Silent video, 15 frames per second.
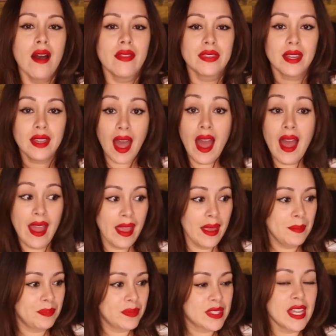the
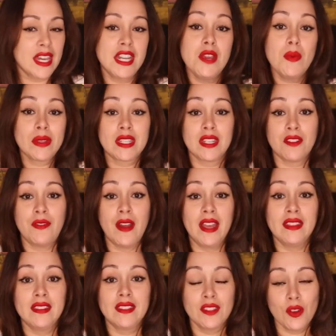guy said he was going to
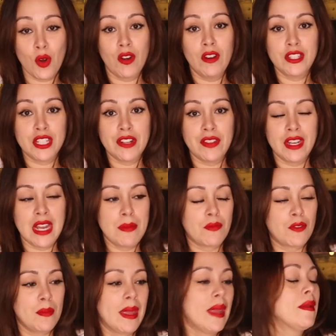find the origin of the name
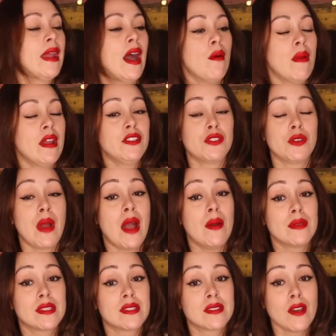for me. Now, mind you, I
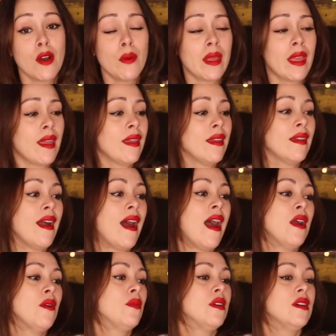was sewing,
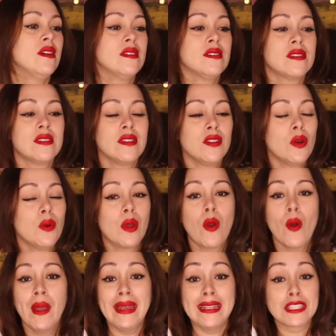I was,
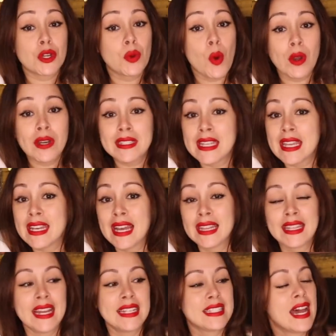going into quarantine
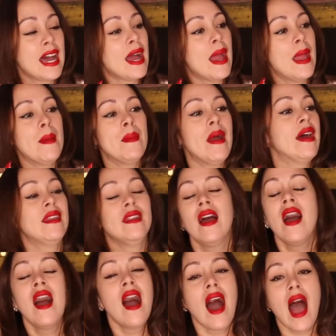at that time, and
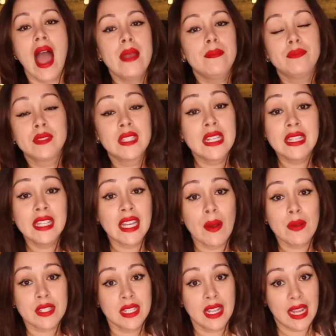I didn't think I
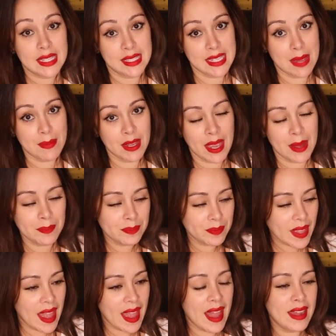was going to get to see him again.
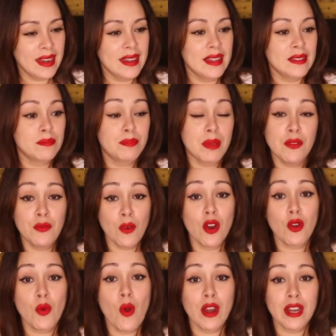And
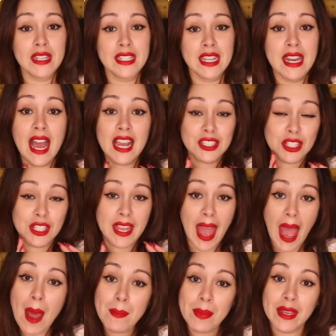before quarantine actually
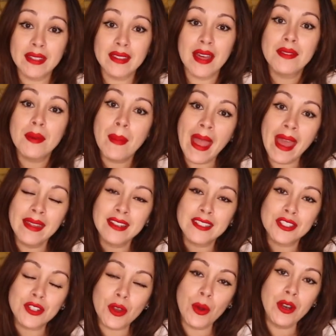happened, the man
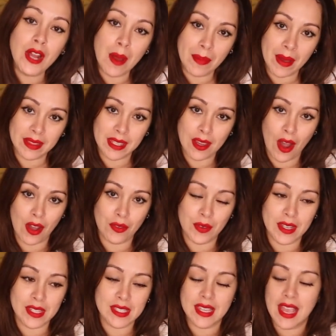showed up at the
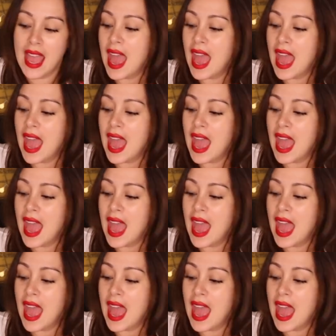office,